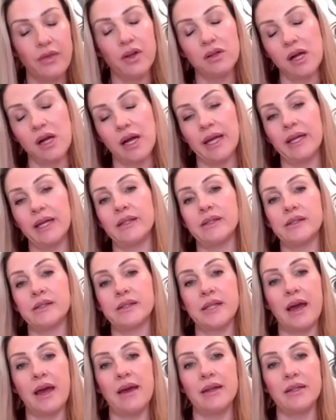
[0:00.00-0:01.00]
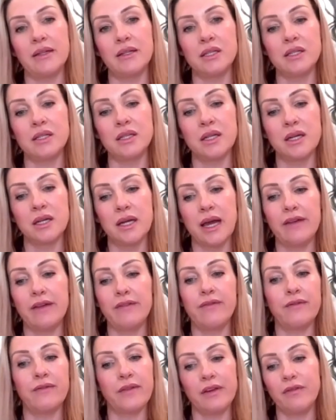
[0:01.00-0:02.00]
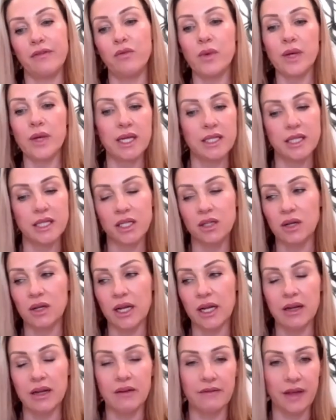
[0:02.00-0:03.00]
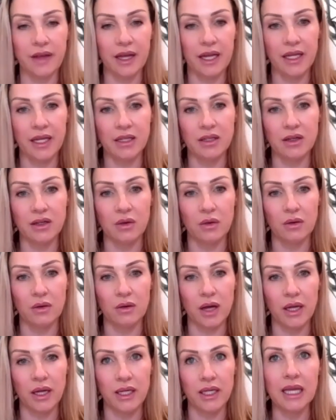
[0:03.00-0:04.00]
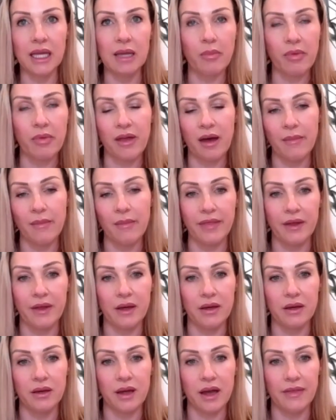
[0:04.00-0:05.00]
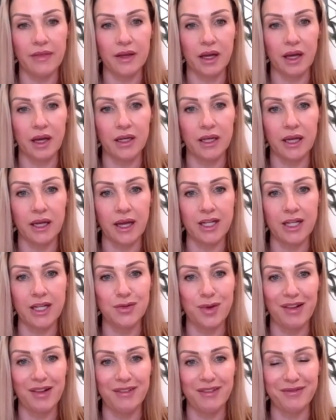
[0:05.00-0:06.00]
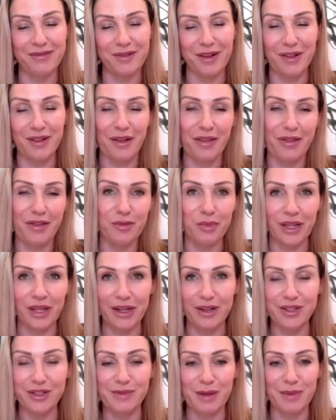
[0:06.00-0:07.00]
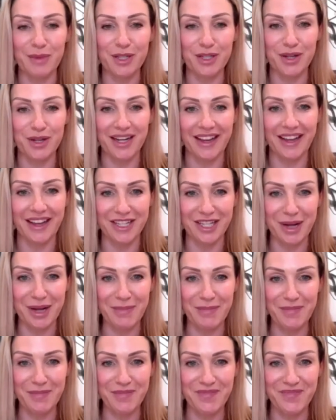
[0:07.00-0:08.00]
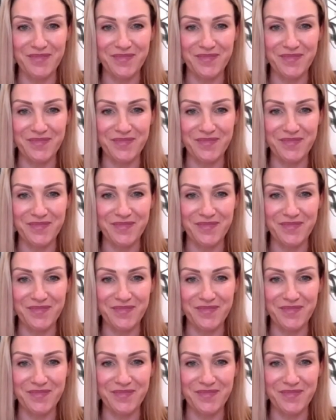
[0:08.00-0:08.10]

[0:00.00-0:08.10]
their clients, and if we continue to innovate, it'll kind of keep them at the cutting edge while other players might be trying to catch up.